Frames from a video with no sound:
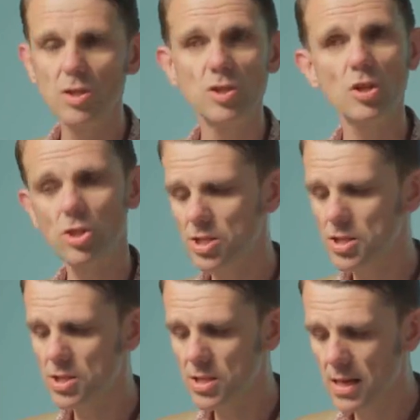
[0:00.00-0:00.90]
"Such is
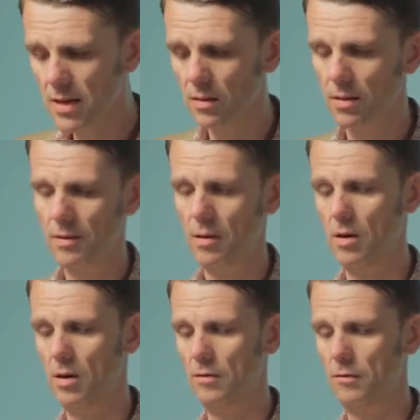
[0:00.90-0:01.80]
the skill
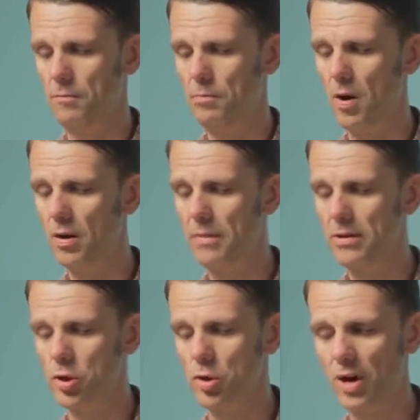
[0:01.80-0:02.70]
of
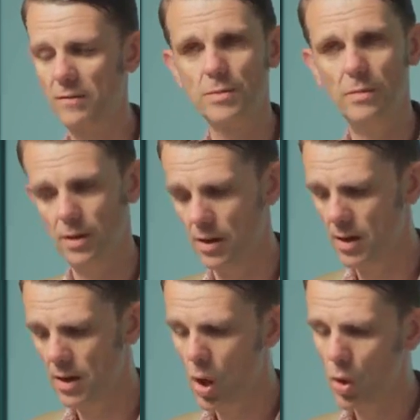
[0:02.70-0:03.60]
parliamentary draftsmen
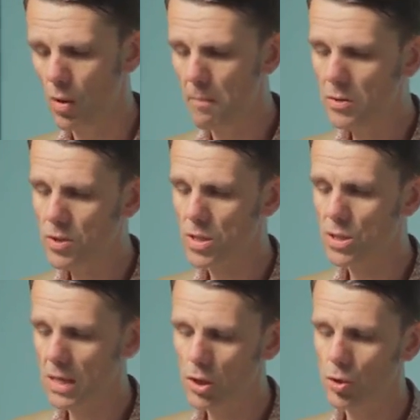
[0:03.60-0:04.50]
that most
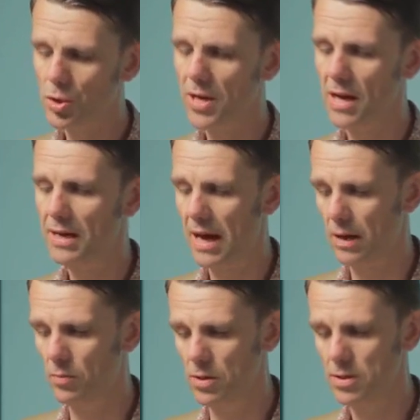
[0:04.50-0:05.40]
statutory
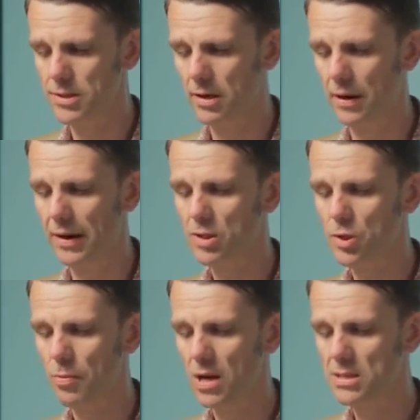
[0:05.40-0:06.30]
enactments are
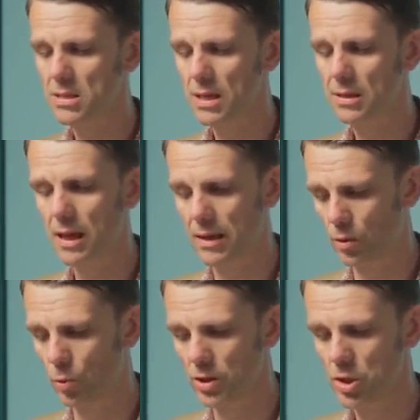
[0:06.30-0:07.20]
expressed in
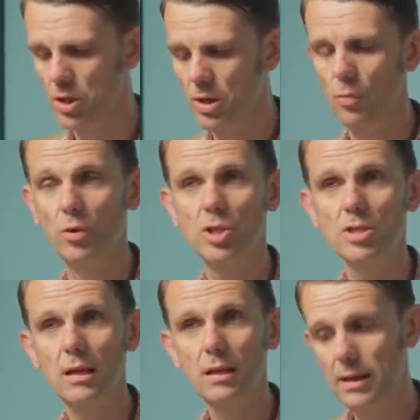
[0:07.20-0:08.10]
language which
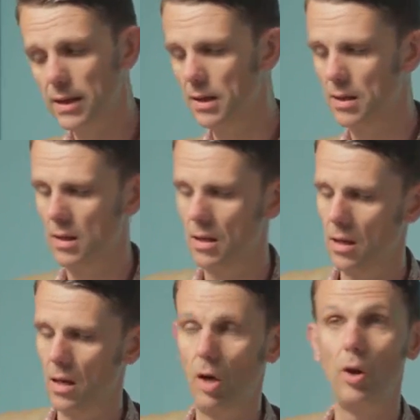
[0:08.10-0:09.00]
is clear
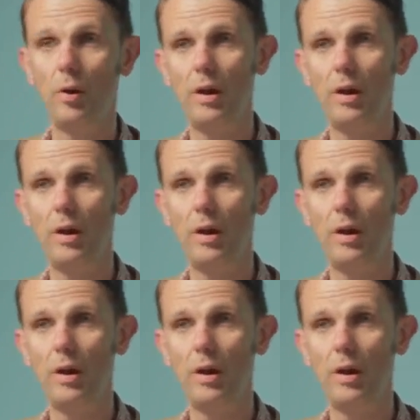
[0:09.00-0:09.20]
and